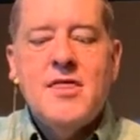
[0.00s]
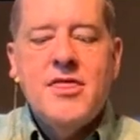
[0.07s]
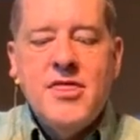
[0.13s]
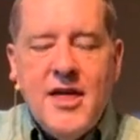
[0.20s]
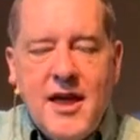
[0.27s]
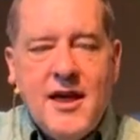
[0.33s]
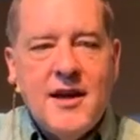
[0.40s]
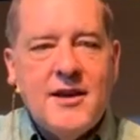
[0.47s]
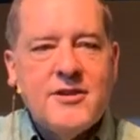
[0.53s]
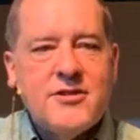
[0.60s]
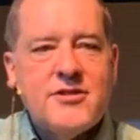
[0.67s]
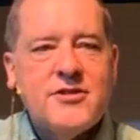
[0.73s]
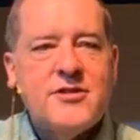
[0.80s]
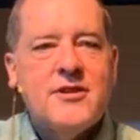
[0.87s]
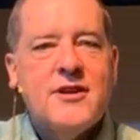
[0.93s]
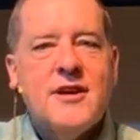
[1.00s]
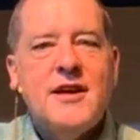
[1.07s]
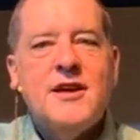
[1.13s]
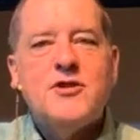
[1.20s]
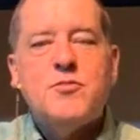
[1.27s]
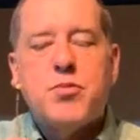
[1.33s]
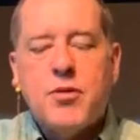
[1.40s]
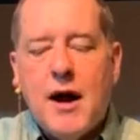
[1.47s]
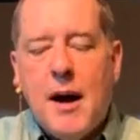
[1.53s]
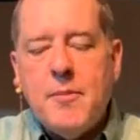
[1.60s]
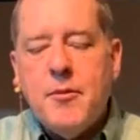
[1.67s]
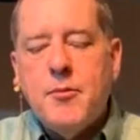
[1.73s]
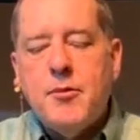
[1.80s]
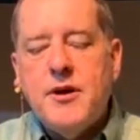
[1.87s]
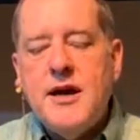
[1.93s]
This is
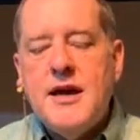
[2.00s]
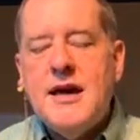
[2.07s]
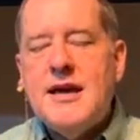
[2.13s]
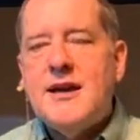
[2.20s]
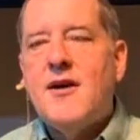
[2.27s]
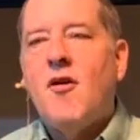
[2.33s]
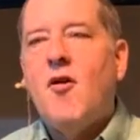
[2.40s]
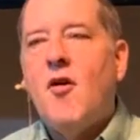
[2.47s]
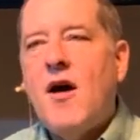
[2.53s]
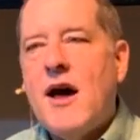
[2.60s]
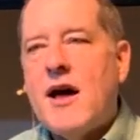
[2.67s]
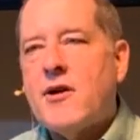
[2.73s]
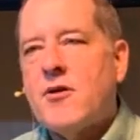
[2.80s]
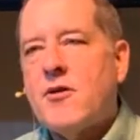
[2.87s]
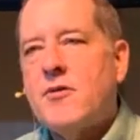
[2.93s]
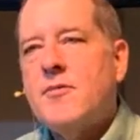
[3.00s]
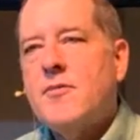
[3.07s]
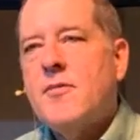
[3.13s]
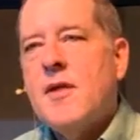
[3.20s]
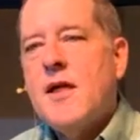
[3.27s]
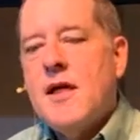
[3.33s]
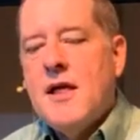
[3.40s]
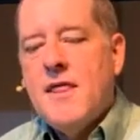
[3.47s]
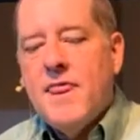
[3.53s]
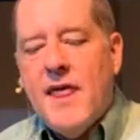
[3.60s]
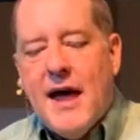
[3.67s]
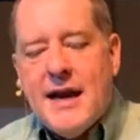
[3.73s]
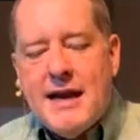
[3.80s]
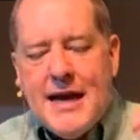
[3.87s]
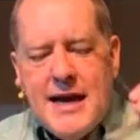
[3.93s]
probably in a letter
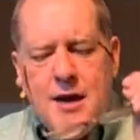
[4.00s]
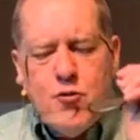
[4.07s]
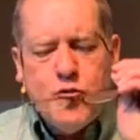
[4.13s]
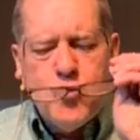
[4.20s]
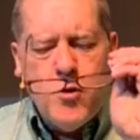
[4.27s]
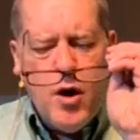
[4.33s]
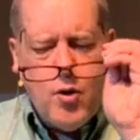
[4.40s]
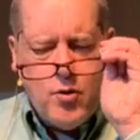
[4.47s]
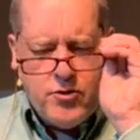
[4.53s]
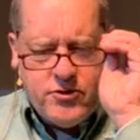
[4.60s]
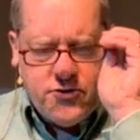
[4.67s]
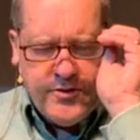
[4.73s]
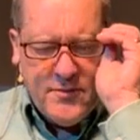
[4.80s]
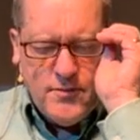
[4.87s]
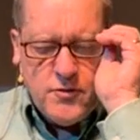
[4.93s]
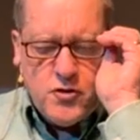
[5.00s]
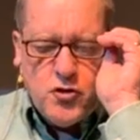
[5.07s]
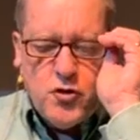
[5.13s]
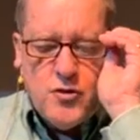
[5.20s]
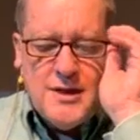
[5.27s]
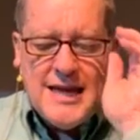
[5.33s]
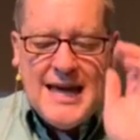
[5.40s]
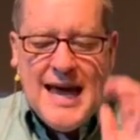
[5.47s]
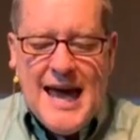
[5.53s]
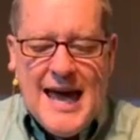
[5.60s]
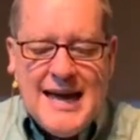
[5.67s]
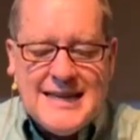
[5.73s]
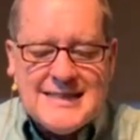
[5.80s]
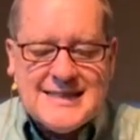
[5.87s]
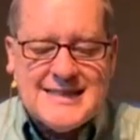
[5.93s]
that he wrote to the
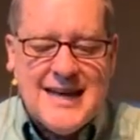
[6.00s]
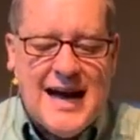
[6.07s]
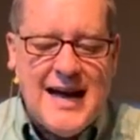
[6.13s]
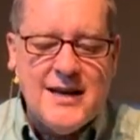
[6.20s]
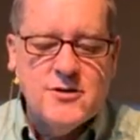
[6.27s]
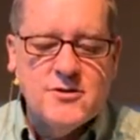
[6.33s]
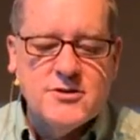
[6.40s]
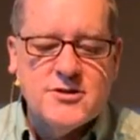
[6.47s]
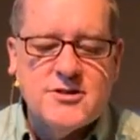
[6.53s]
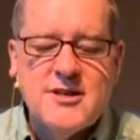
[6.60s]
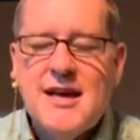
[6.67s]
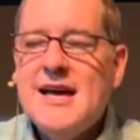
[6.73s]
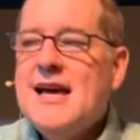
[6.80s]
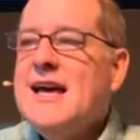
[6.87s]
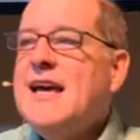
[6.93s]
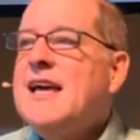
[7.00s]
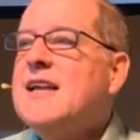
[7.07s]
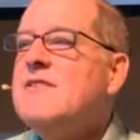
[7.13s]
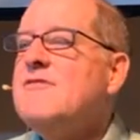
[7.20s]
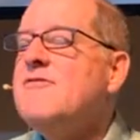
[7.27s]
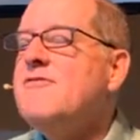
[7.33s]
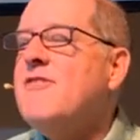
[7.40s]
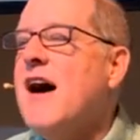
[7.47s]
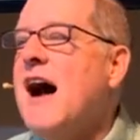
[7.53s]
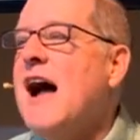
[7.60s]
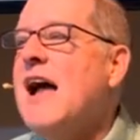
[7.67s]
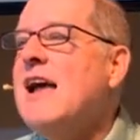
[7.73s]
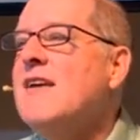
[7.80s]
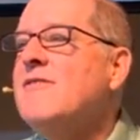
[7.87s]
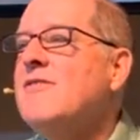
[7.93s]
exiles in
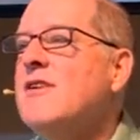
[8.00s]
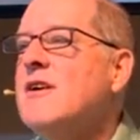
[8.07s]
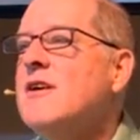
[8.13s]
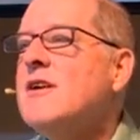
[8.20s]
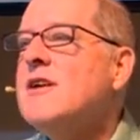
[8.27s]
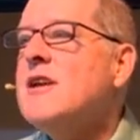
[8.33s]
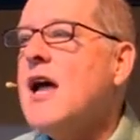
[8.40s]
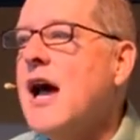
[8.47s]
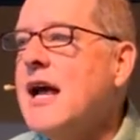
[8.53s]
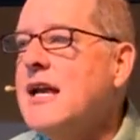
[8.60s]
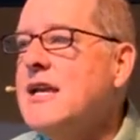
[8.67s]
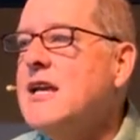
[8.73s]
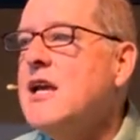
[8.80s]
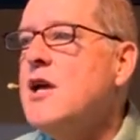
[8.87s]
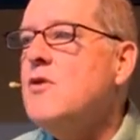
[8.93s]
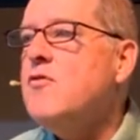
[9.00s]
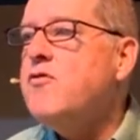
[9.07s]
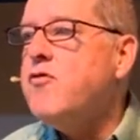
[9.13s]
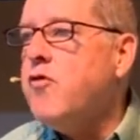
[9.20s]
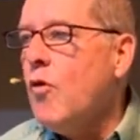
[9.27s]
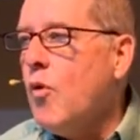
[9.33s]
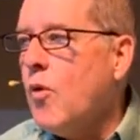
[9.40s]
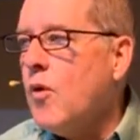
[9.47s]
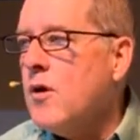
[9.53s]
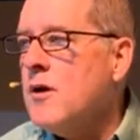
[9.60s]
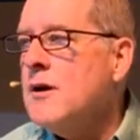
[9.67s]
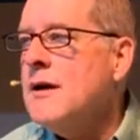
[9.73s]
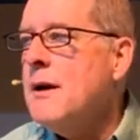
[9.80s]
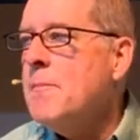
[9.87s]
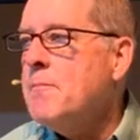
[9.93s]

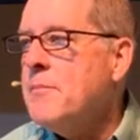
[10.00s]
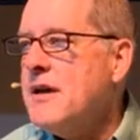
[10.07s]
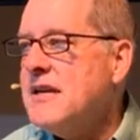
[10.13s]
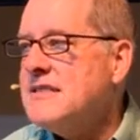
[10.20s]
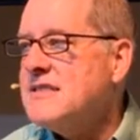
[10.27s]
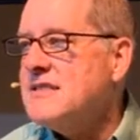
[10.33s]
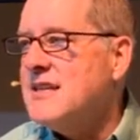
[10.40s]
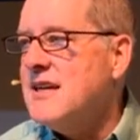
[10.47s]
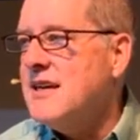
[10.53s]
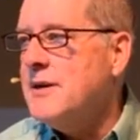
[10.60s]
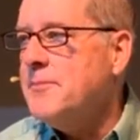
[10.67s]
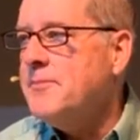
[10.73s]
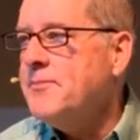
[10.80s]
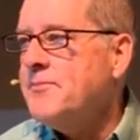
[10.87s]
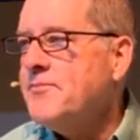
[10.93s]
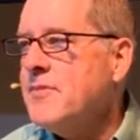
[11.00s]
594 BC.